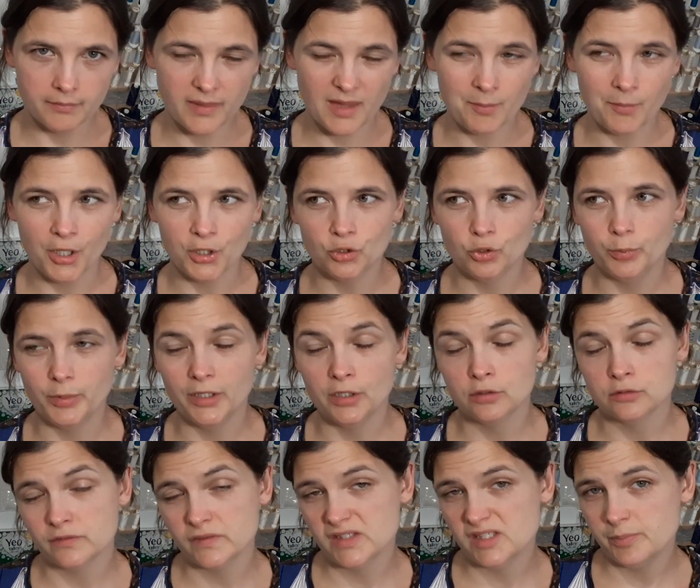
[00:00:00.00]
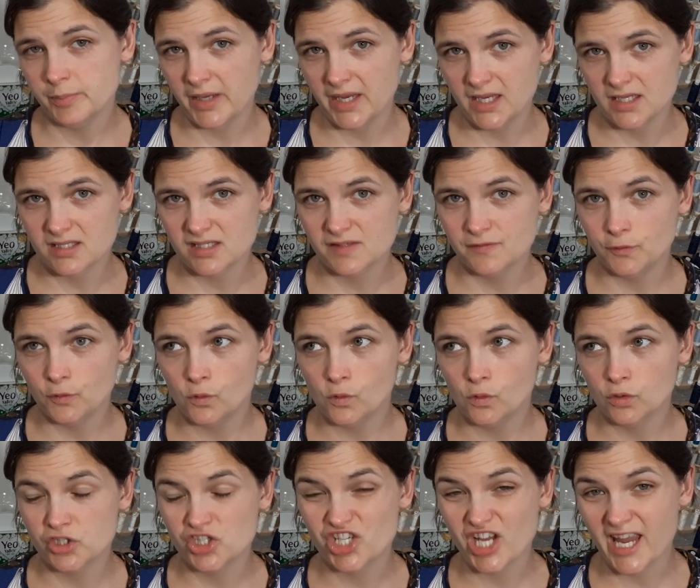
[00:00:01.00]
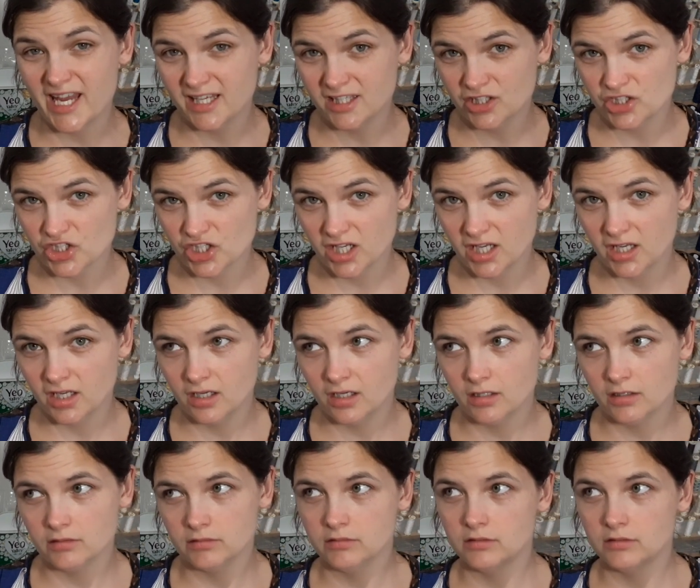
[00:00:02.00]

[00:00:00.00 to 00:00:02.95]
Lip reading: There might not be a lot of space for changing